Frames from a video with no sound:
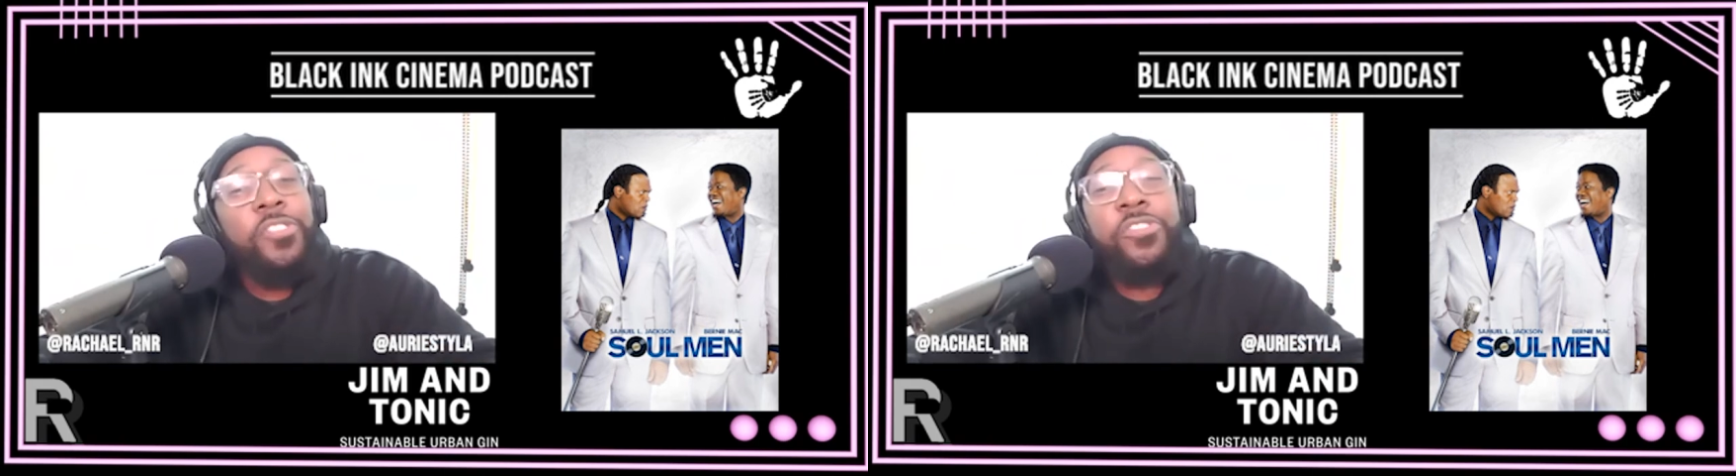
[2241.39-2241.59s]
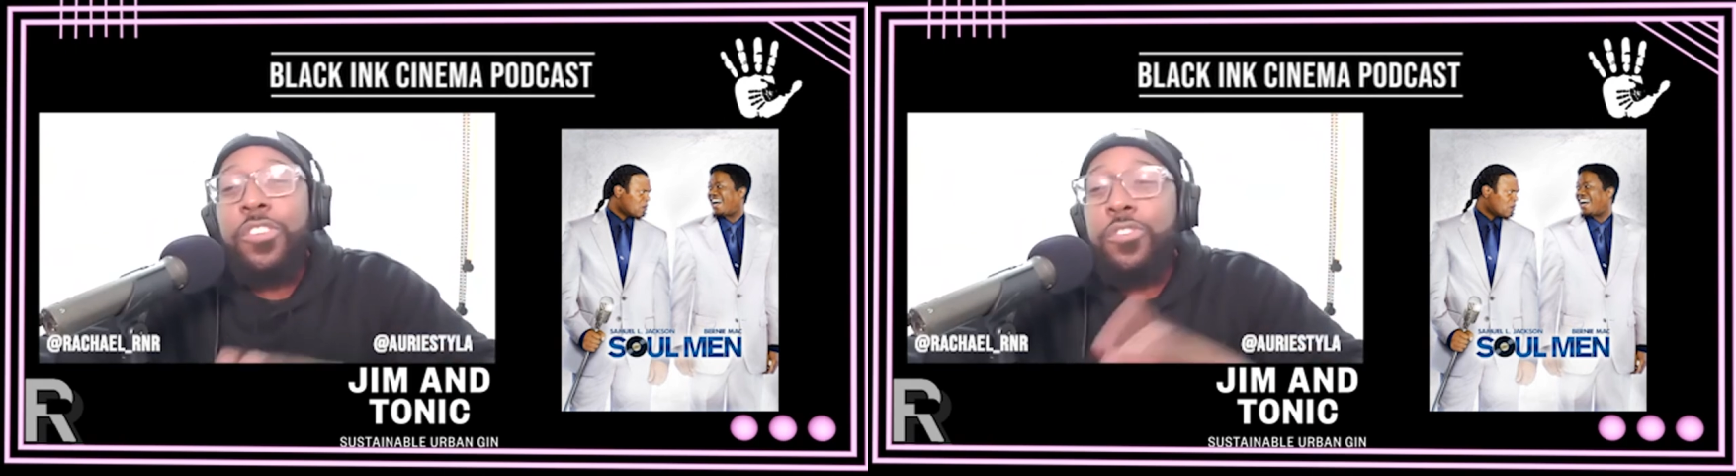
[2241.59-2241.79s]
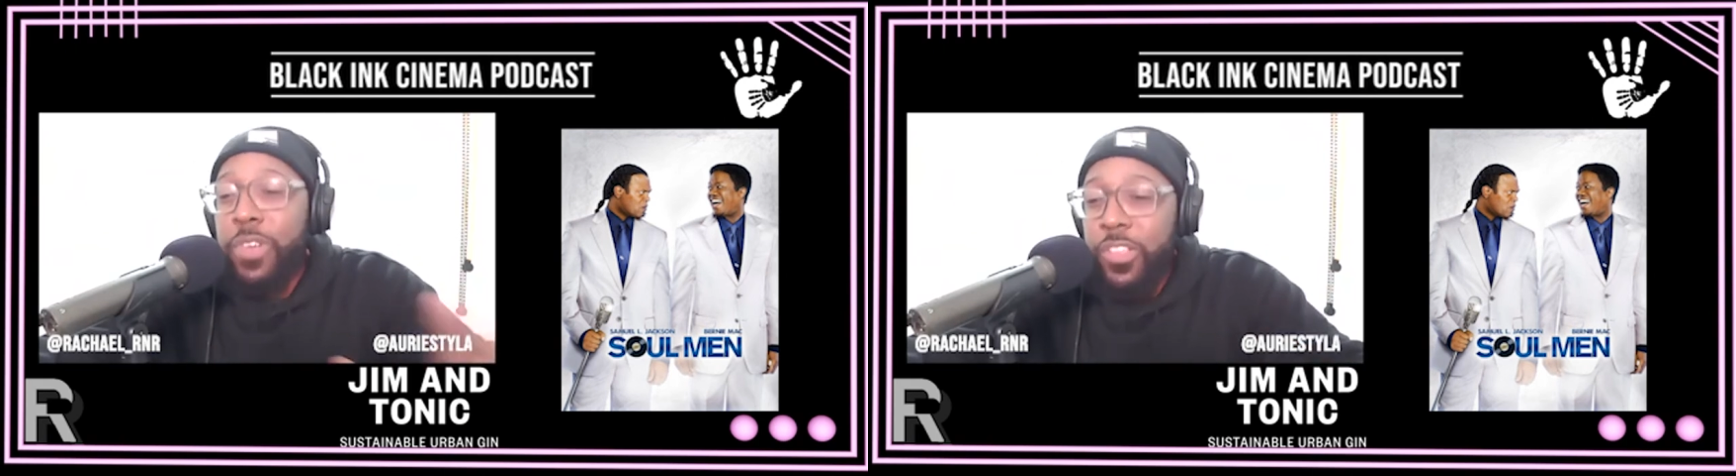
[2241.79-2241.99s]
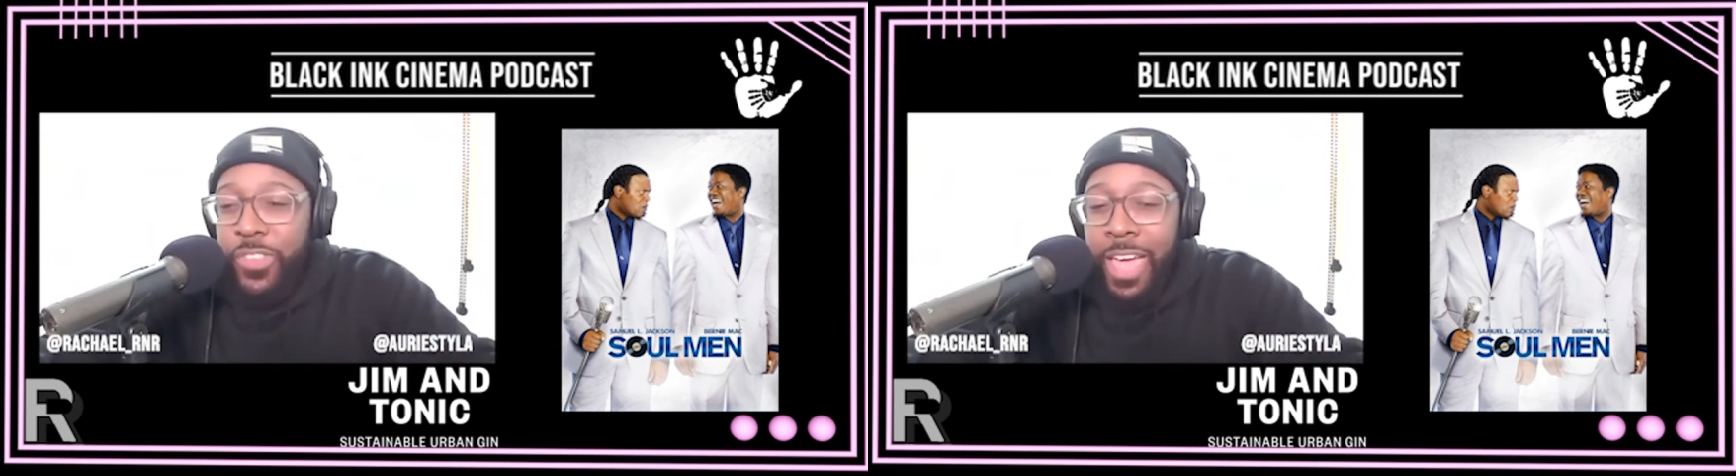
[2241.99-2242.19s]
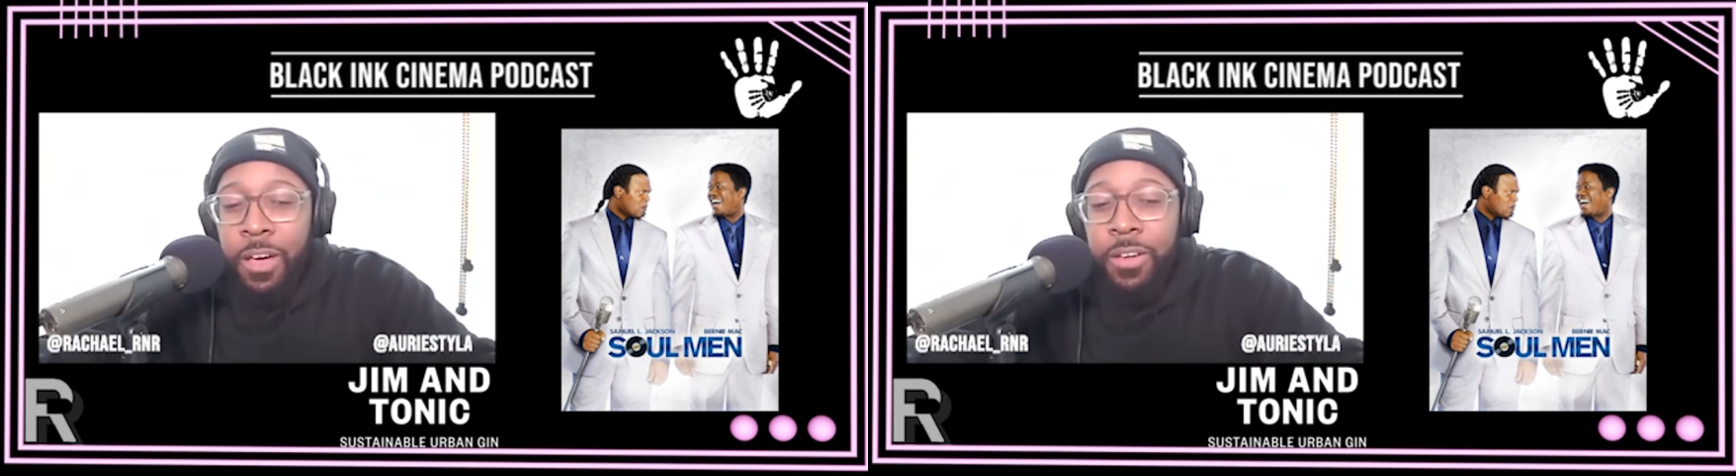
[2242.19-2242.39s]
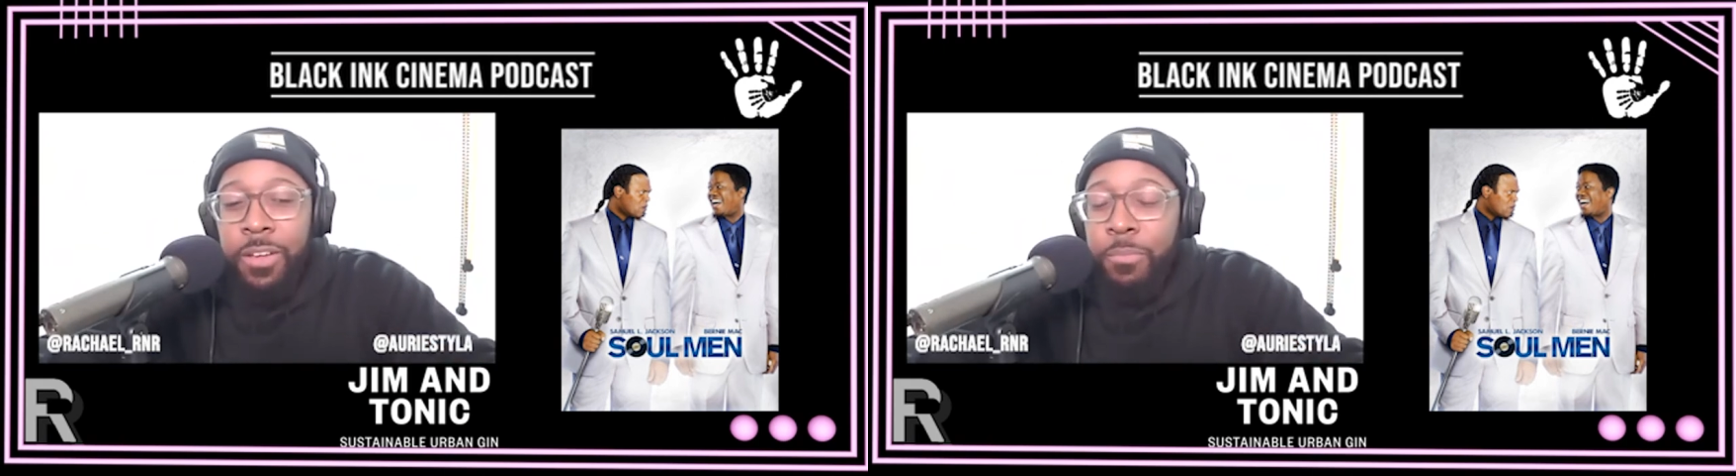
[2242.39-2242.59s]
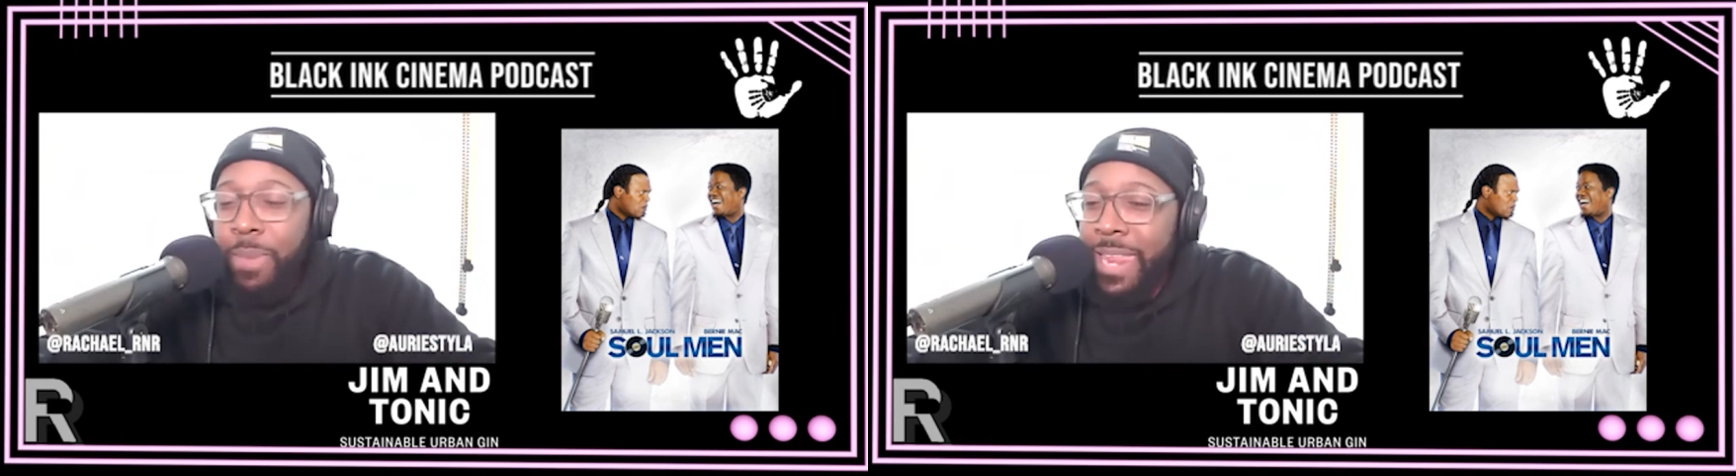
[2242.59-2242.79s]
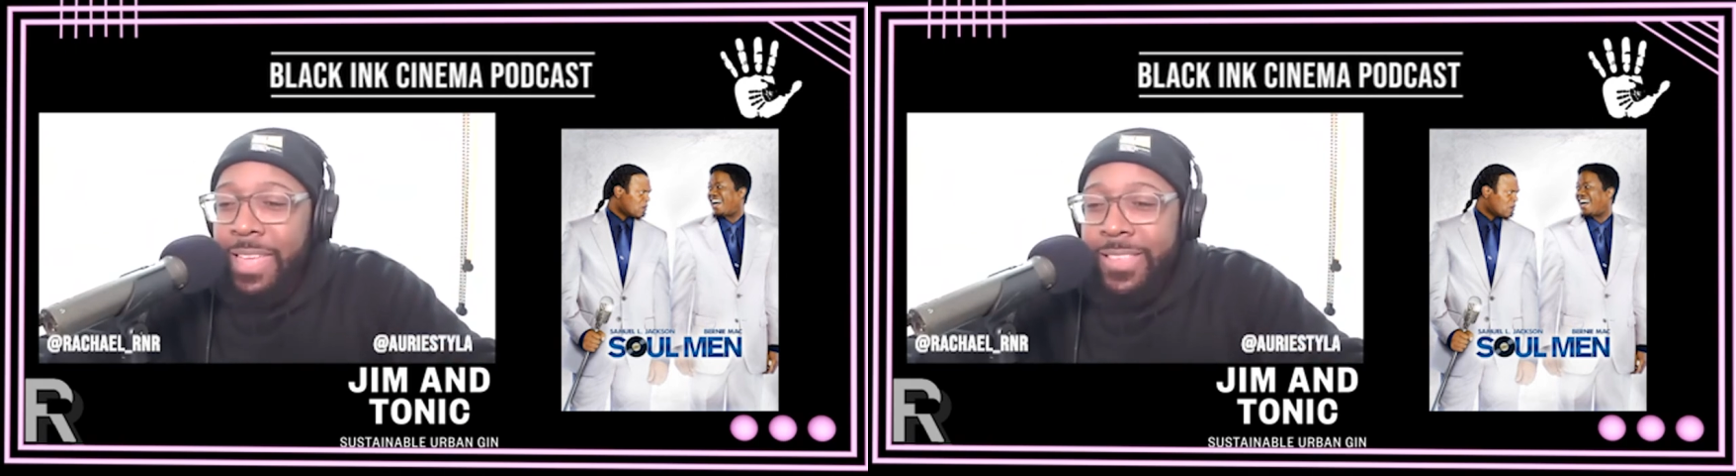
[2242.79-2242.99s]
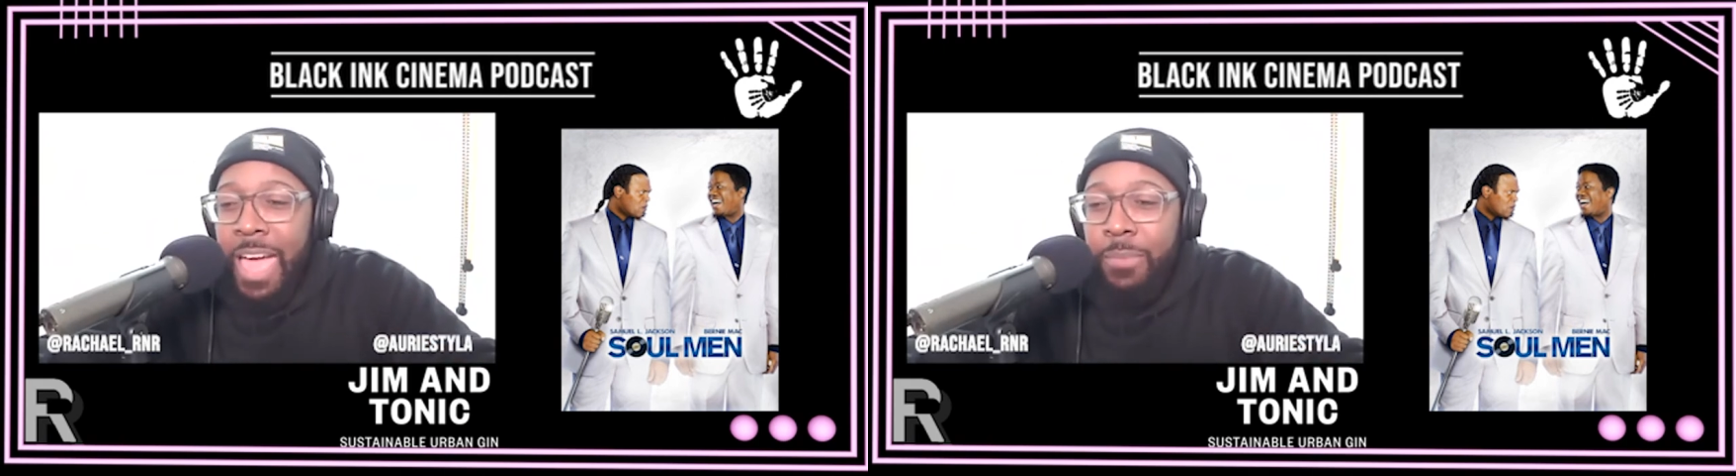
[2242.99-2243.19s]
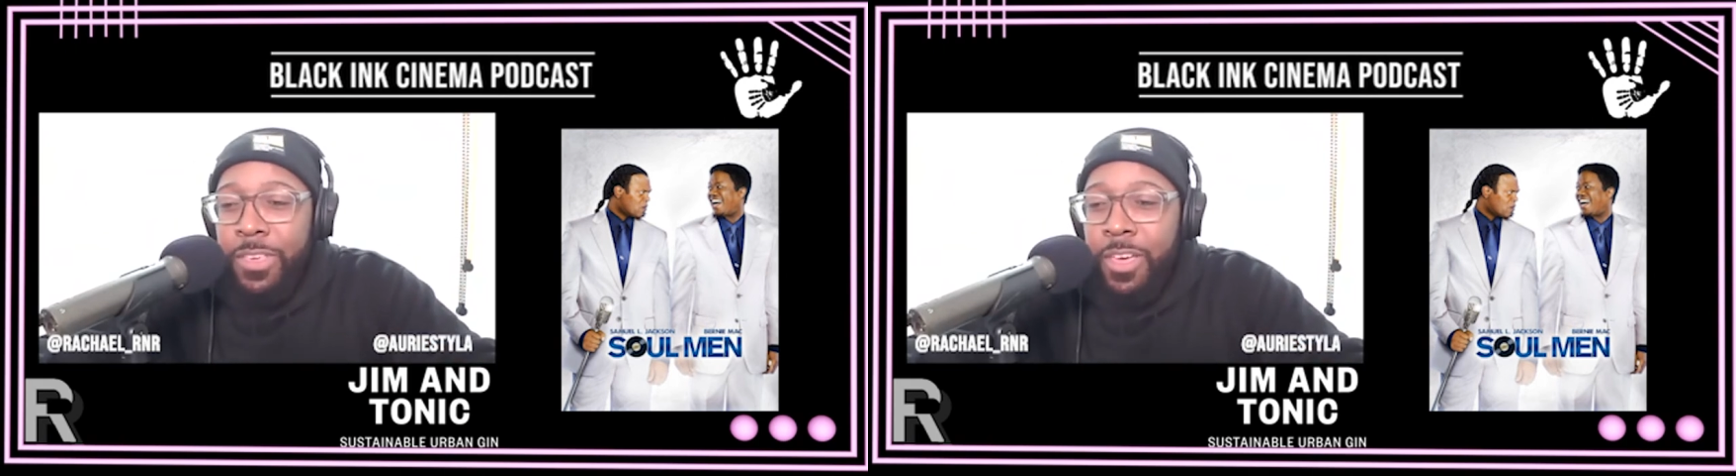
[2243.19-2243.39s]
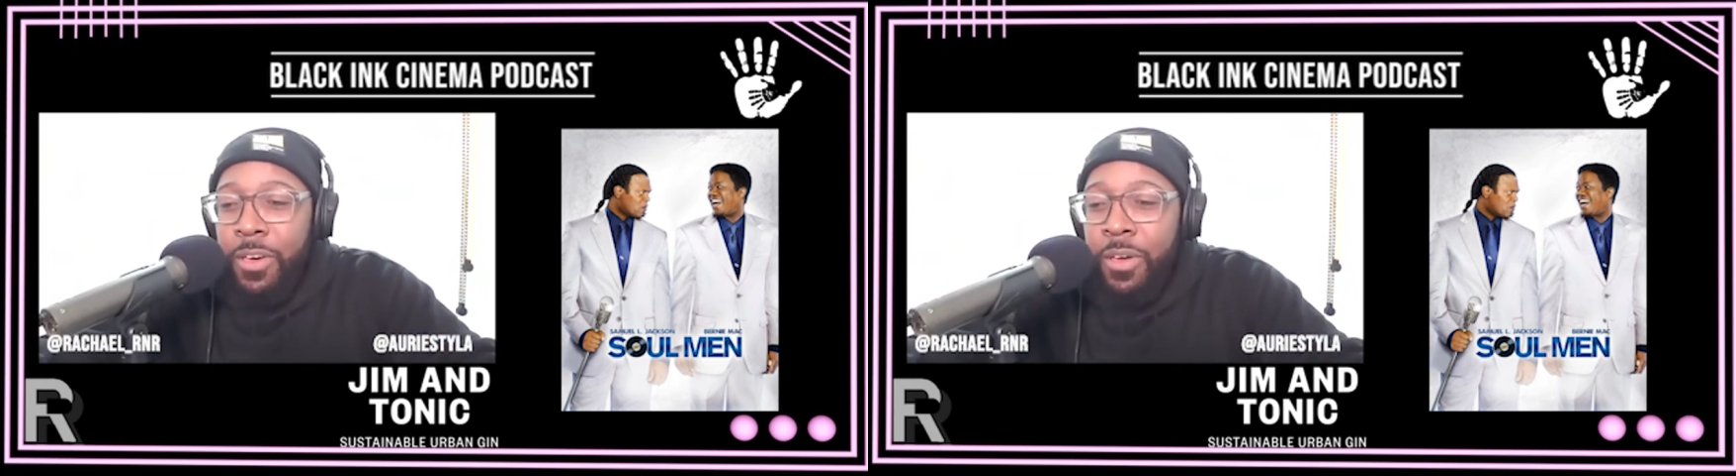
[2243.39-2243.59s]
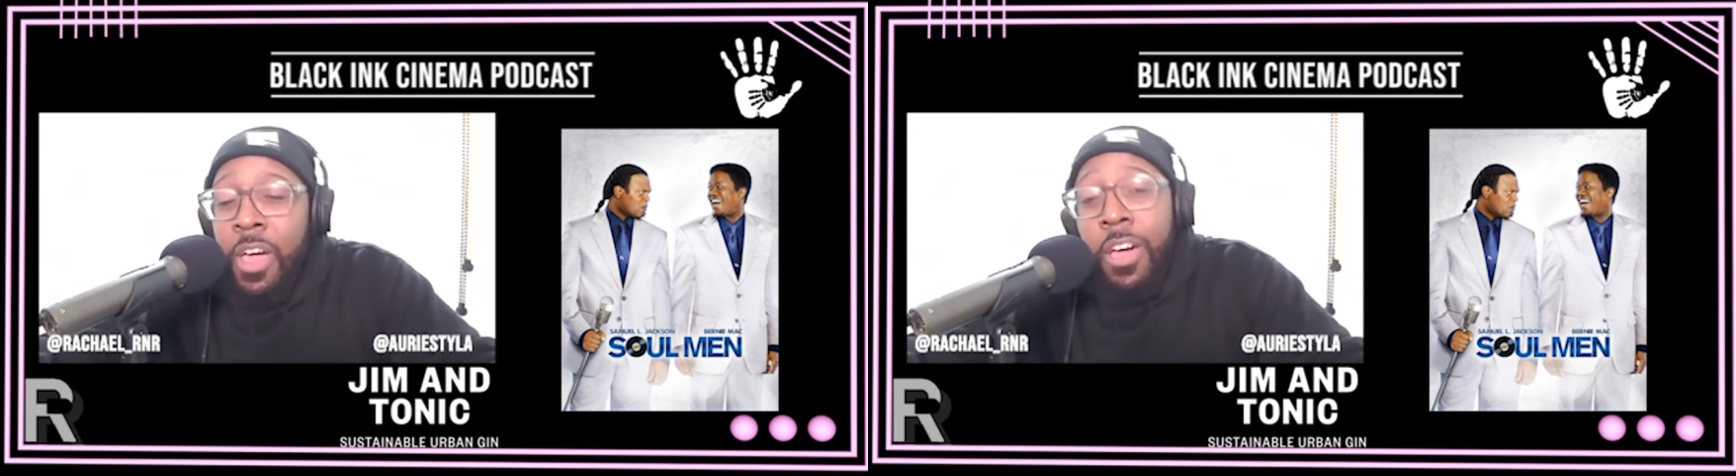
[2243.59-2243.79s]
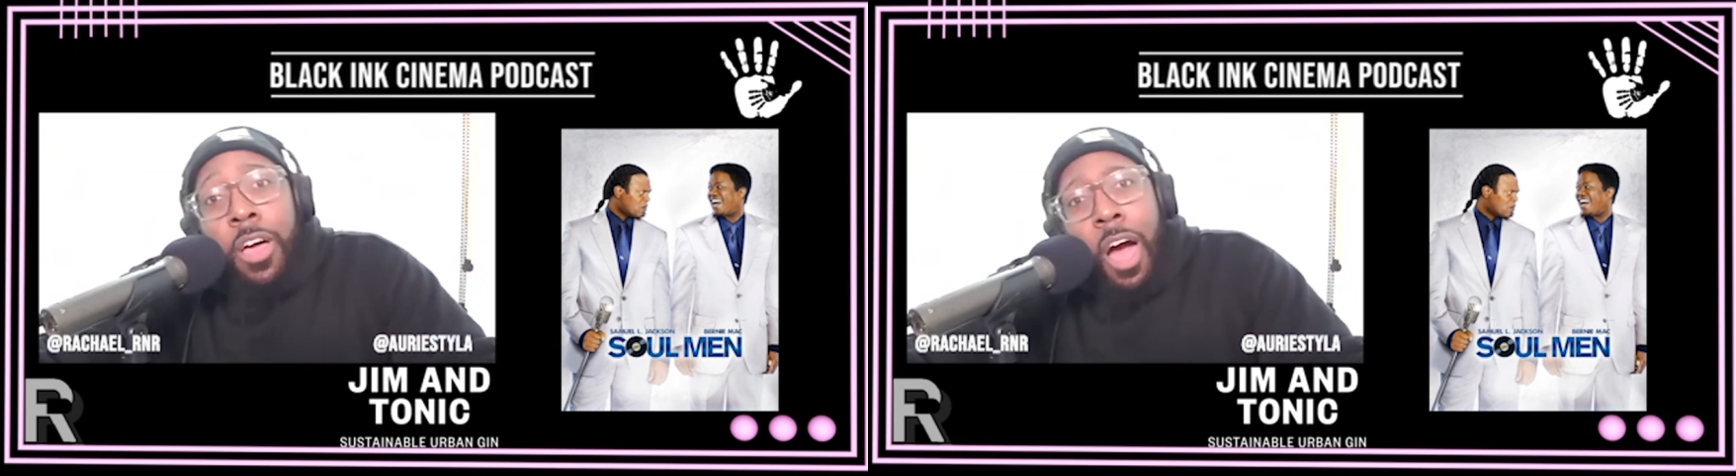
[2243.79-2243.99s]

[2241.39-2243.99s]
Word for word: She's reached out many a time to go,